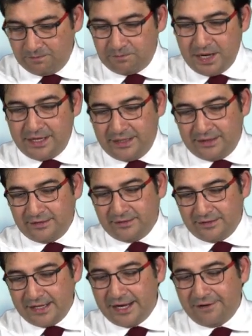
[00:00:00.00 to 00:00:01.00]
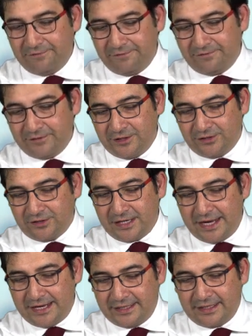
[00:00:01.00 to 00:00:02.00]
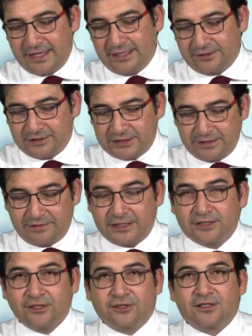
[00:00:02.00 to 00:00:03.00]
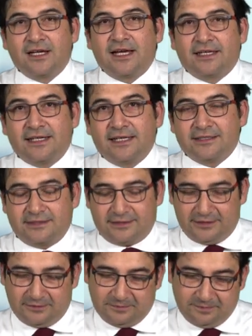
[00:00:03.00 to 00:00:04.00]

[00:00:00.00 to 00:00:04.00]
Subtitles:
paying F, the underlying, and receiving the underlying ST.